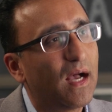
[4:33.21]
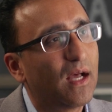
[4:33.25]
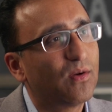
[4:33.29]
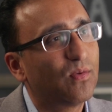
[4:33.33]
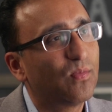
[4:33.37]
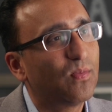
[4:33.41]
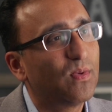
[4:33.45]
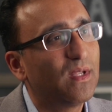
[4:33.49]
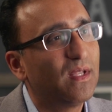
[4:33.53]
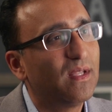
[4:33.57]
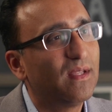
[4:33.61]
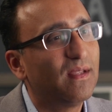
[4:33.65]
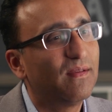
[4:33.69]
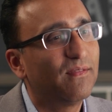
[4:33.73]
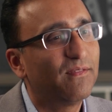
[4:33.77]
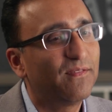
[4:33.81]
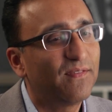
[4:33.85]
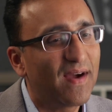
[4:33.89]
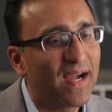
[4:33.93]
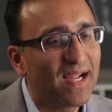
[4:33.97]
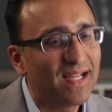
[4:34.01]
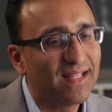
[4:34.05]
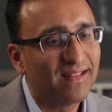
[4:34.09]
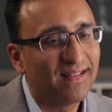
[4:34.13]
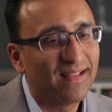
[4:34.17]
How do we
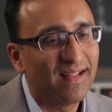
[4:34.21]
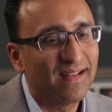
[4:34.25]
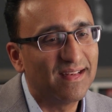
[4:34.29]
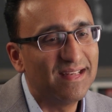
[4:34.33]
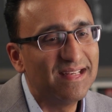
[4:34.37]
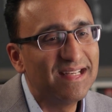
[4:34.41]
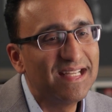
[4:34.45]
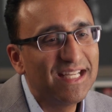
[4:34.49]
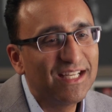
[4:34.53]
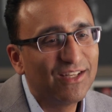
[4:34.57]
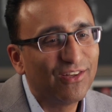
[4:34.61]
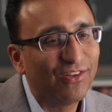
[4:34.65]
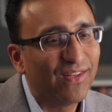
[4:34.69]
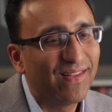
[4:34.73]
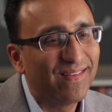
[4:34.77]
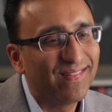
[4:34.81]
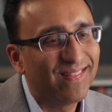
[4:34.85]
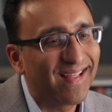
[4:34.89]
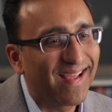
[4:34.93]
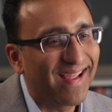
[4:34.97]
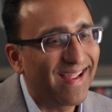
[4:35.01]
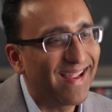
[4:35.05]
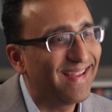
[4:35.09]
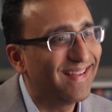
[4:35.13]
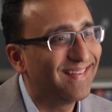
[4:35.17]
find the needle in
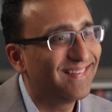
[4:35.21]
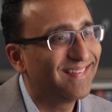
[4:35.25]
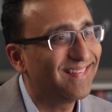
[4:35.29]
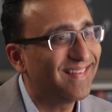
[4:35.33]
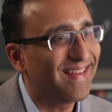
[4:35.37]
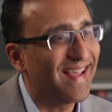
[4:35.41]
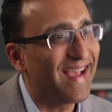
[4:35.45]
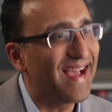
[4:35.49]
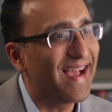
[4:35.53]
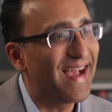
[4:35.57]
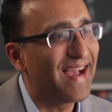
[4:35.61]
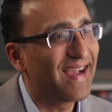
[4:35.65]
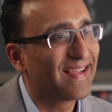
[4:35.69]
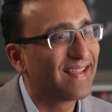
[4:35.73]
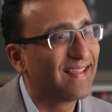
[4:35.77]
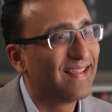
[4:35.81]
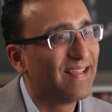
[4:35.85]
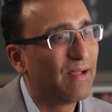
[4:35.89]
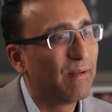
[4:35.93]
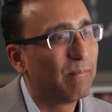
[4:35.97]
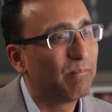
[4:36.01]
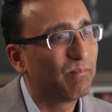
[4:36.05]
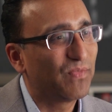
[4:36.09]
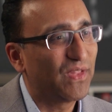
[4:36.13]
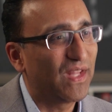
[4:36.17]
the haystack?
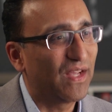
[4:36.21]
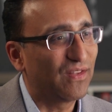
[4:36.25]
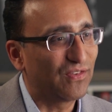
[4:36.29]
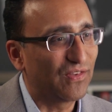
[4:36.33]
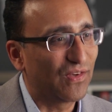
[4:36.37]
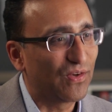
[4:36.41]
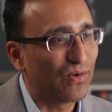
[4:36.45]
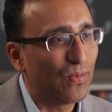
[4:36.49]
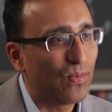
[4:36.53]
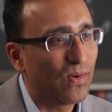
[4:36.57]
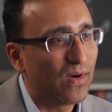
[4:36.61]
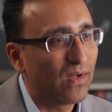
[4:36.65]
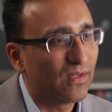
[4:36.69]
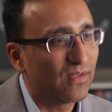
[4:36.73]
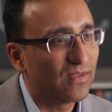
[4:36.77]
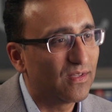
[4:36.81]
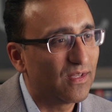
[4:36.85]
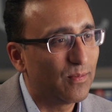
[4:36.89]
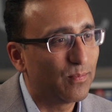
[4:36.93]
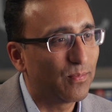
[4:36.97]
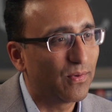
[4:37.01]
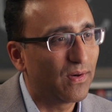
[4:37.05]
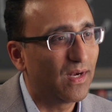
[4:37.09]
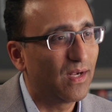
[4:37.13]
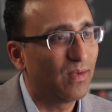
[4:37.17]
That's a
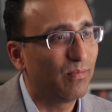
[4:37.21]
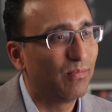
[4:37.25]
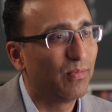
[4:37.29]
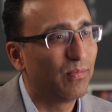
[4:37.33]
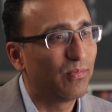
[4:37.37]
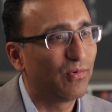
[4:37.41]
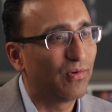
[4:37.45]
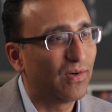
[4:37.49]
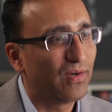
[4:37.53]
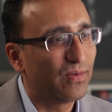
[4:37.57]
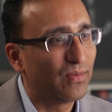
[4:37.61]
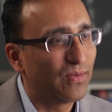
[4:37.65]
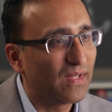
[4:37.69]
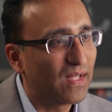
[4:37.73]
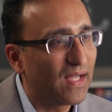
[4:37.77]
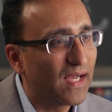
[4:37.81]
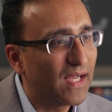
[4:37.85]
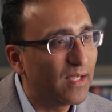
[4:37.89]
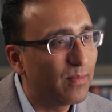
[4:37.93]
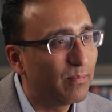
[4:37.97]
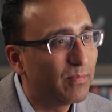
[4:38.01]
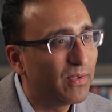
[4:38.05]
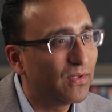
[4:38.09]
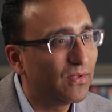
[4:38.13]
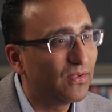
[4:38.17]
quality problem or a
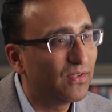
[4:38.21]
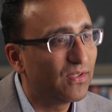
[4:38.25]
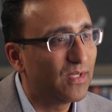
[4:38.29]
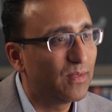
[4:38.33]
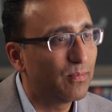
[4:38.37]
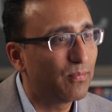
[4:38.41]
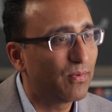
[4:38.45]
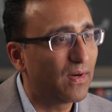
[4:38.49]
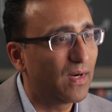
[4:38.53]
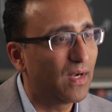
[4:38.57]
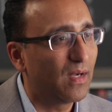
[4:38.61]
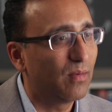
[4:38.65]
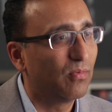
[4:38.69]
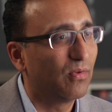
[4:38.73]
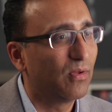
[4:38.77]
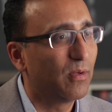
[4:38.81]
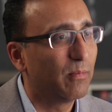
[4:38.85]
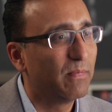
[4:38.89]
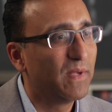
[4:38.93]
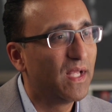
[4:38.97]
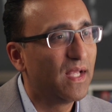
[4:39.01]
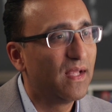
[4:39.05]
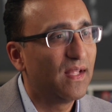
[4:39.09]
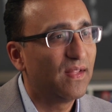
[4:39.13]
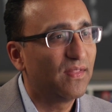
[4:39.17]
reliability
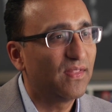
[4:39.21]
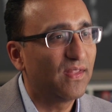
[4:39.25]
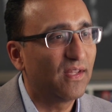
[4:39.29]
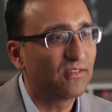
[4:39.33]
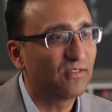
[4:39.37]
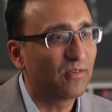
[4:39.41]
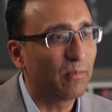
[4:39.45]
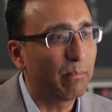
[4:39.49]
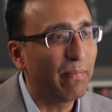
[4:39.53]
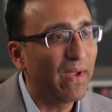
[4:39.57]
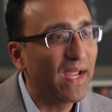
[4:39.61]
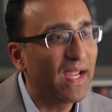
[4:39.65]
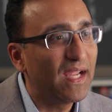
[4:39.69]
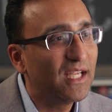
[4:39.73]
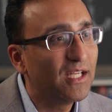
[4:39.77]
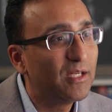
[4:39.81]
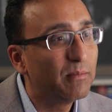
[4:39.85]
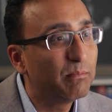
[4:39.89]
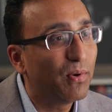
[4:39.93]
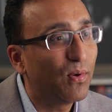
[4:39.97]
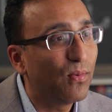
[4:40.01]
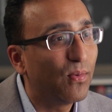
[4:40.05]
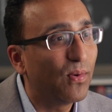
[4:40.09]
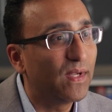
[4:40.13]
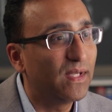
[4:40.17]
problem. That's a pain
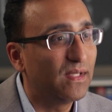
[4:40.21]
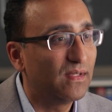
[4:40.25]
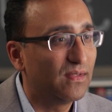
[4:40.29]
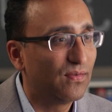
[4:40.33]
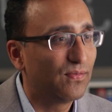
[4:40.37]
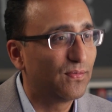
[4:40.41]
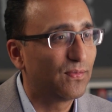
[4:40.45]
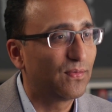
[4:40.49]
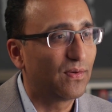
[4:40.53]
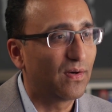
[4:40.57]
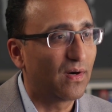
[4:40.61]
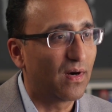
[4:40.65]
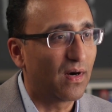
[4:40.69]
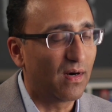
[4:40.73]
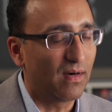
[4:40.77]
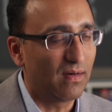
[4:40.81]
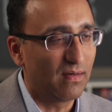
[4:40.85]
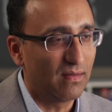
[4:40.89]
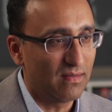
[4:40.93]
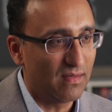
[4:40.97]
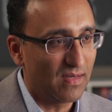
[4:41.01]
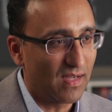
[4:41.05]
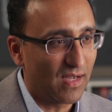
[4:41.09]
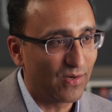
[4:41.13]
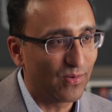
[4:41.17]
point for
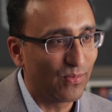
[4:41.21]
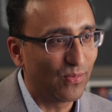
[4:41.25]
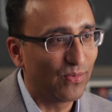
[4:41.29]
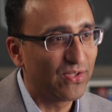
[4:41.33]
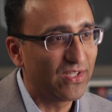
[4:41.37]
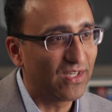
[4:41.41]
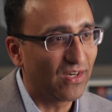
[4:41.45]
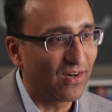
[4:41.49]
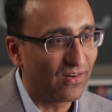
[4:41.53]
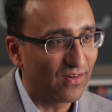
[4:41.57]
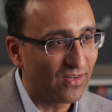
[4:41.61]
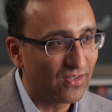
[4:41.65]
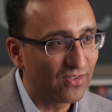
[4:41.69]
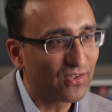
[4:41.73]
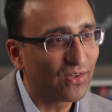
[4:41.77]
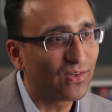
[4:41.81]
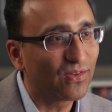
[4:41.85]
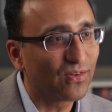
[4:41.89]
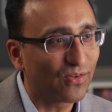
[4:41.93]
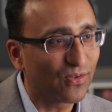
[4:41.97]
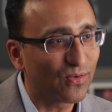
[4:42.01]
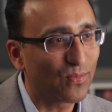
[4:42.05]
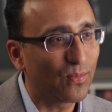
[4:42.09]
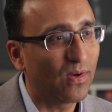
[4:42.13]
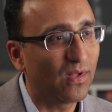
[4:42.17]
our not only our
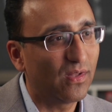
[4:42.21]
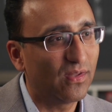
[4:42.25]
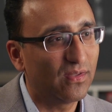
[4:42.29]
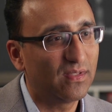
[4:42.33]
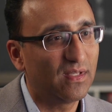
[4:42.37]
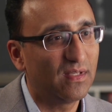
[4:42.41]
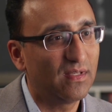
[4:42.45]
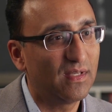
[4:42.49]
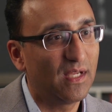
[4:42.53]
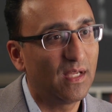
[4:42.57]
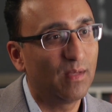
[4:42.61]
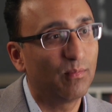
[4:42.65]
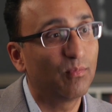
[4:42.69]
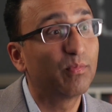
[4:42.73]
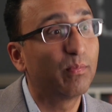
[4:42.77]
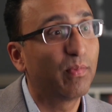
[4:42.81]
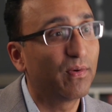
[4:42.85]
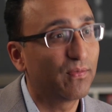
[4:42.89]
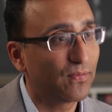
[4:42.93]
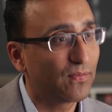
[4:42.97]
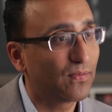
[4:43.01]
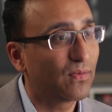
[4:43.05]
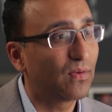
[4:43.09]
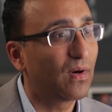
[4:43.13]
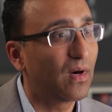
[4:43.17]
internal quality teams,
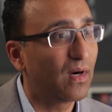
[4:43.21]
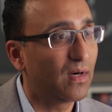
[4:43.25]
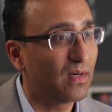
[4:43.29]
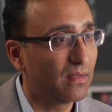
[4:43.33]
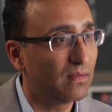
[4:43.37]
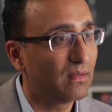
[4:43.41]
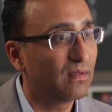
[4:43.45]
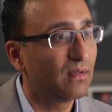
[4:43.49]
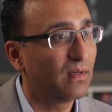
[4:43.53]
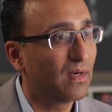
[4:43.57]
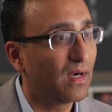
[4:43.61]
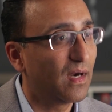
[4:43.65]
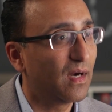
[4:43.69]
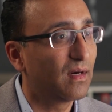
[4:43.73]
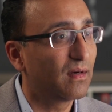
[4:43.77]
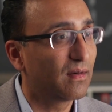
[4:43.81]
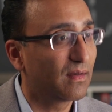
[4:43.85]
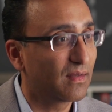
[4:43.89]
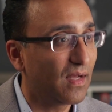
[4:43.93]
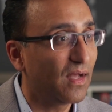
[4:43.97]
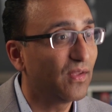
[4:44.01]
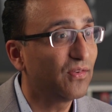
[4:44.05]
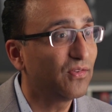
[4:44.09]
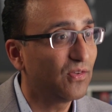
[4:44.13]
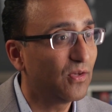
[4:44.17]
but for our, our
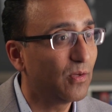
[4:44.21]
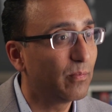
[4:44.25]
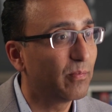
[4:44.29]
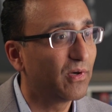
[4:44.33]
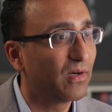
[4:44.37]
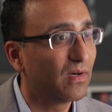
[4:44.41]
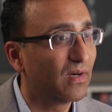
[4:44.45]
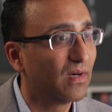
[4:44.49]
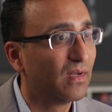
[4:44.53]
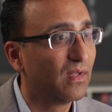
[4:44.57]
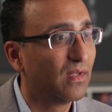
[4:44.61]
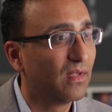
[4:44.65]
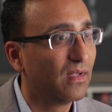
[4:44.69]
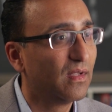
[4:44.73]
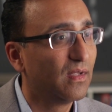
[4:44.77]
customer.